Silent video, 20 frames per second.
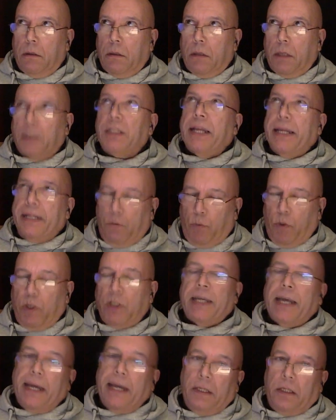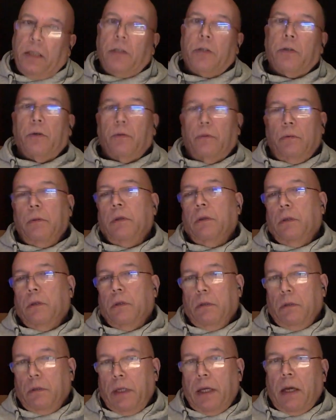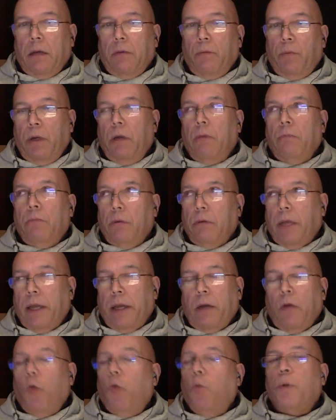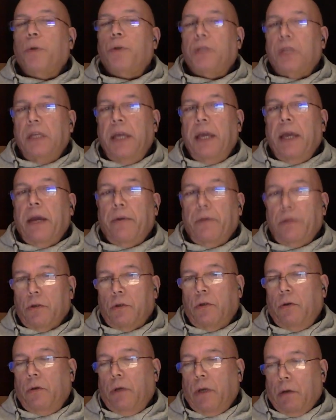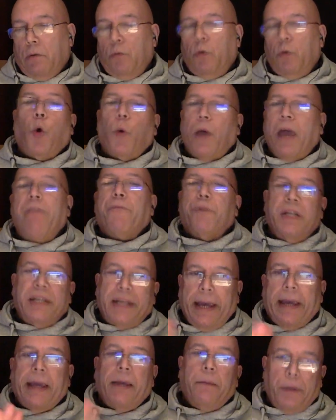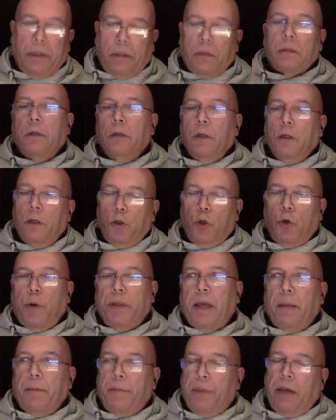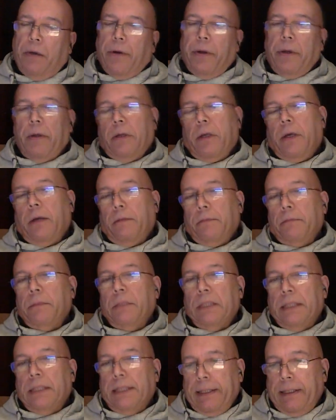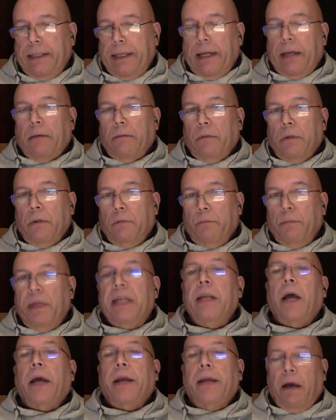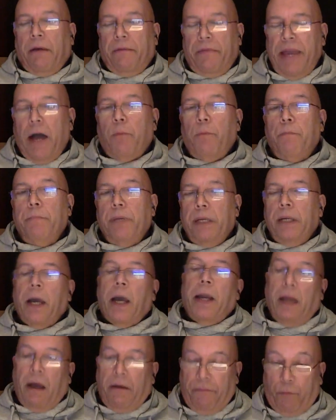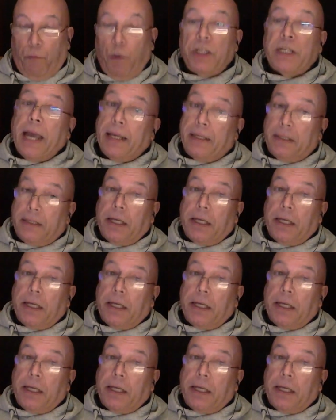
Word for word: 1981 to 82. Yeah, we were like almost a year in the studio. Not every day, but during that period. Yeah, yeah. Midnight Love, the album Midnight Love, which has